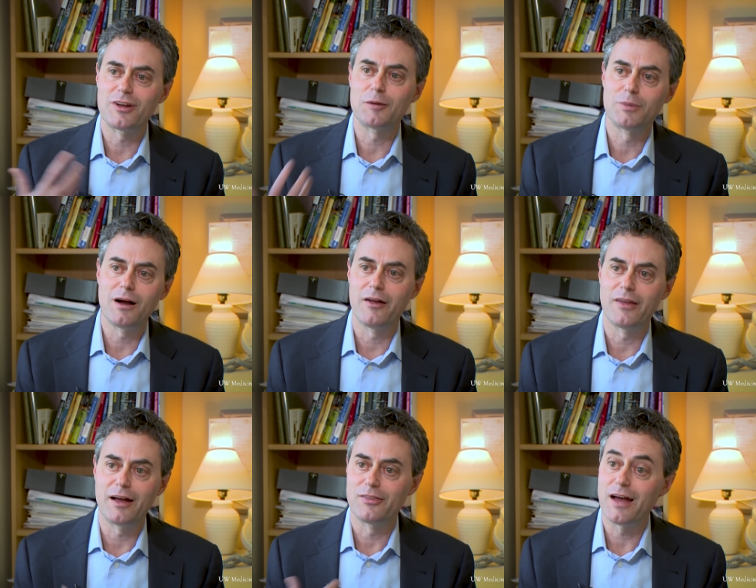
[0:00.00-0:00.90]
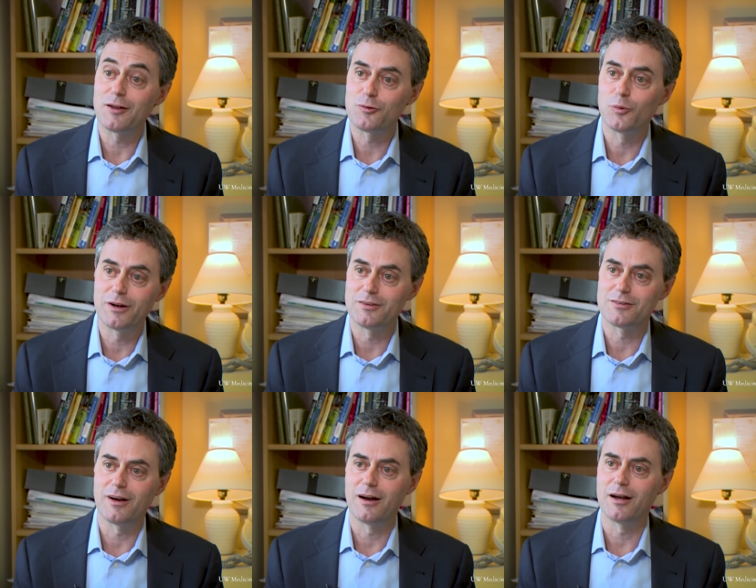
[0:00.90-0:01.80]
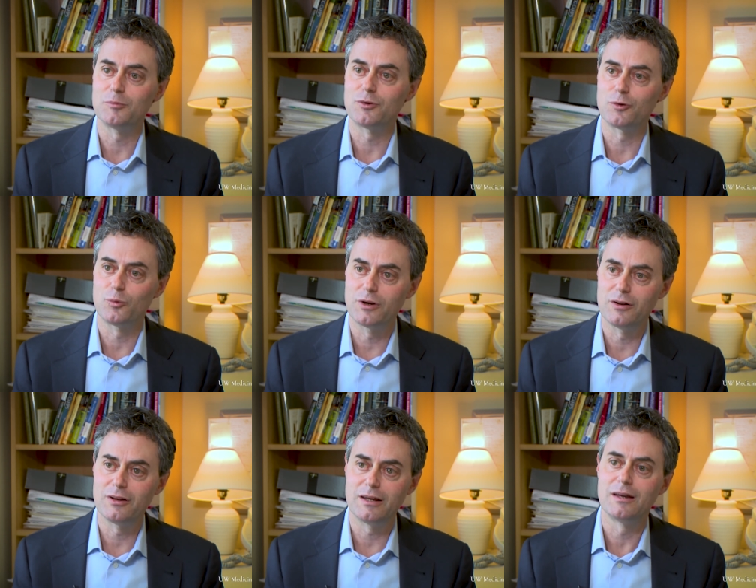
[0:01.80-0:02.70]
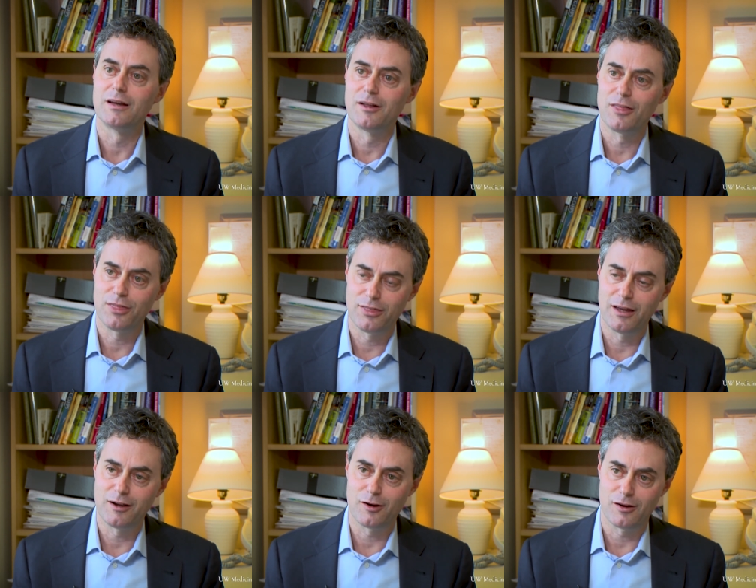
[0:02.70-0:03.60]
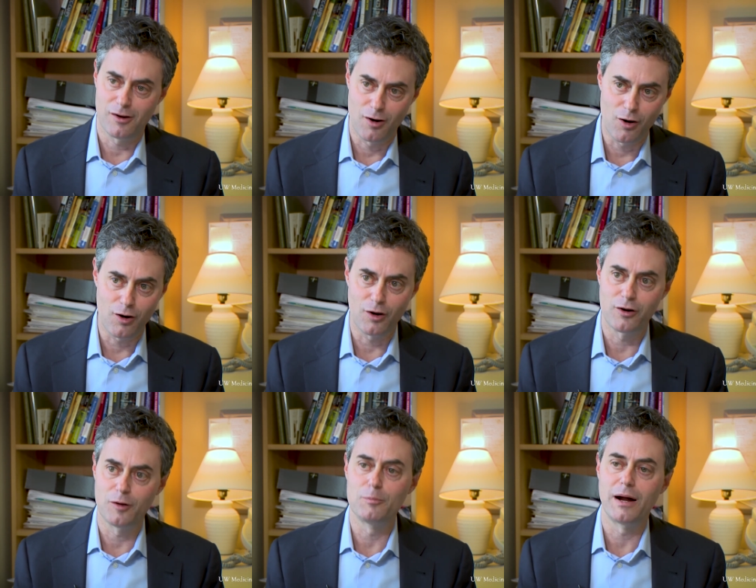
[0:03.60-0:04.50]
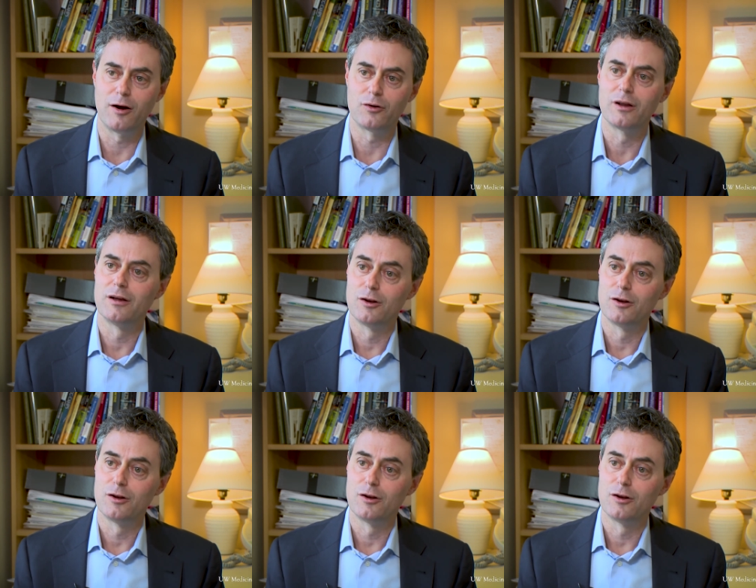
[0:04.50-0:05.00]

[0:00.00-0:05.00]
getting beyond that, that's when it's time to really think hard about